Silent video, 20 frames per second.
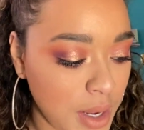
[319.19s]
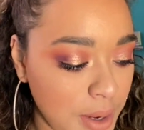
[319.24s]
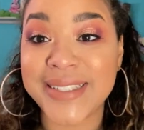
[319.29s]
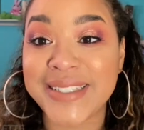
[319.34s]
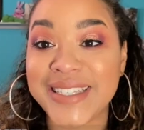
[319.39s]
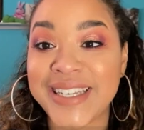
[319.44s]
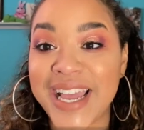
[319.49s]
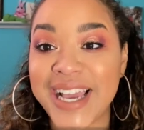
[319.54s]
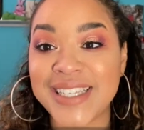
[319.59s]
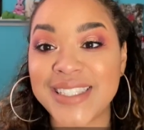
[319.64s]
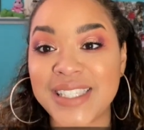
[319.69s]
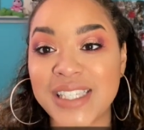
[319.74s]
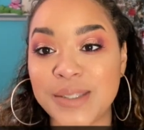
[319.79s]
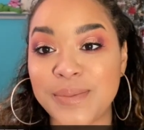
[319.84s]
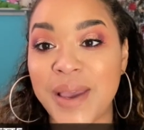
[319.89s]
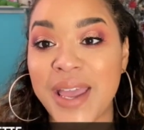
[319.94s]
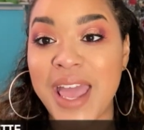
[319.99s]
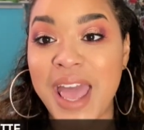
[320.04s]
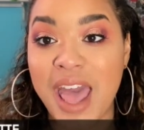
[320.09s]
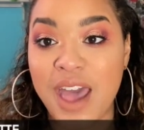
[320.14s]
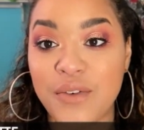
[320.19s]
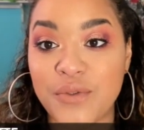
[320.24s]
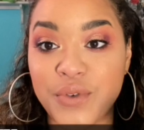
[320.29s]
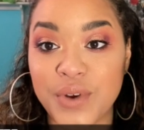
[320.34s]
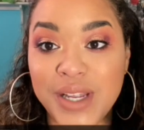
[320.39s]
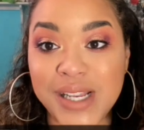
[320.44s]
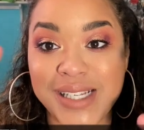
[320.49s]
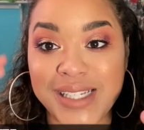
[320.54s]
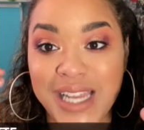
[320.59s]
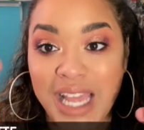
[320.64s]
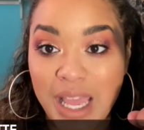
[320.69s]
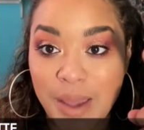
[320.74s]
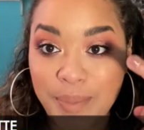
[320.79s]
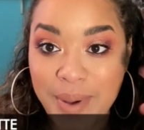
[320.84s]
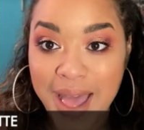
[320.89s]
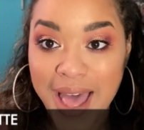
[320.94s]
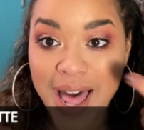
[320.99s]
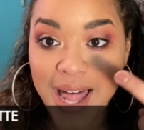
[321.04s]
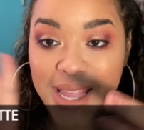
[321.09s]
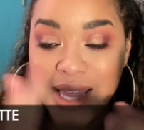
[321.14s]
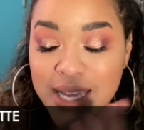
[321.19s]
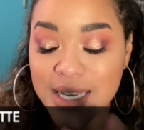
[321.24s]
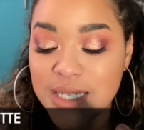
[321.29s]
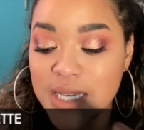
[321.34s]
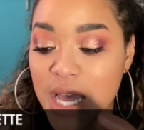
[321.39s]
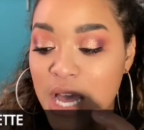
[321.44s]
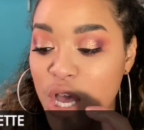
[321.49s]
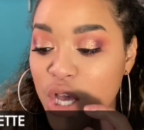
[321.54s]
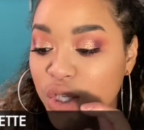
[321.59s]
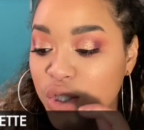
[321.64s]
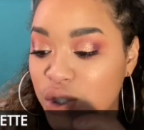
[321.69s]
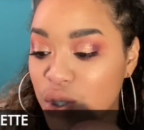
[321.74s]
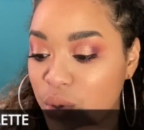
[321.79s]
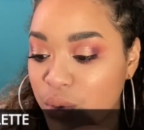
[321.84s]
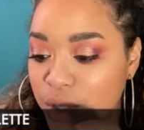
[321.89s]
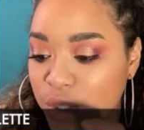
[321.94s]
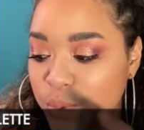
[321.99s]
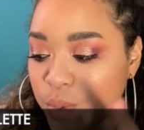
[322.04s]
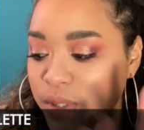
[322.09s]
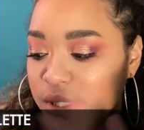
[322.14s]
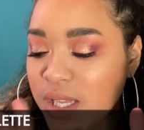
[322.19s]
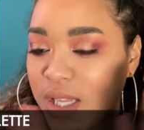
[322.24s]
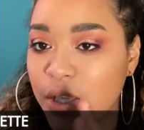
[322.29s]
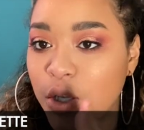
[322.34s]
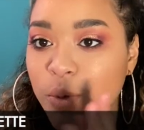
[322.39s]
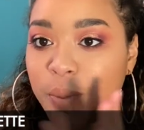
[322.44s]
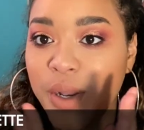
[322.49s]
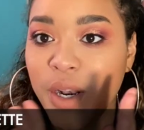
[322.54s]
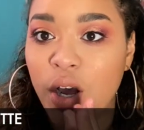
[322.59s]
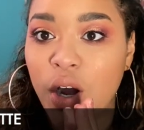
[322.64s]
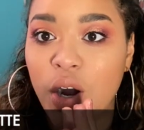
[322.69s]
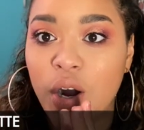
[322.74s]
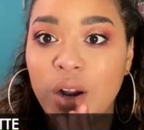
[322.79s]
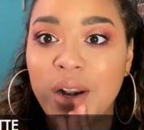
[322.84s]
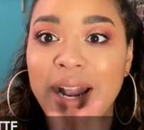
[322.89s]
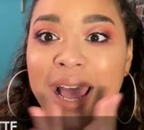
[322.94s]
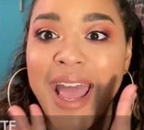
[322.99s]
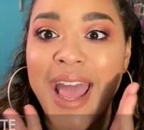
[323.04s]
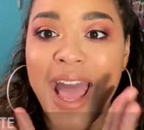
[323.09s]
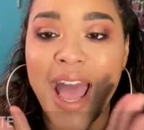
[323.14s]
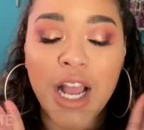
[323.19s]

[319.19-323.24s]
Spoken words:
Next is my everyday palette. So this one's a little bit hard.